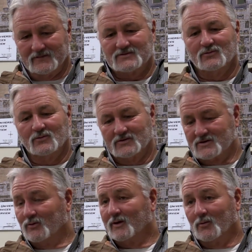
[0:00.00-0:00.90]
This one was
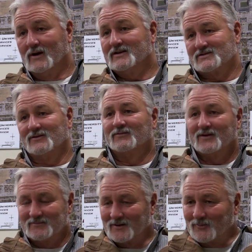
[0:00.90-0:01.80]
going west on
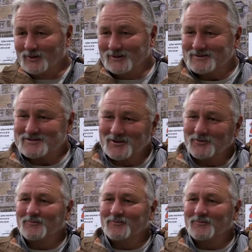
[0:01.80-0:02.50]
51, so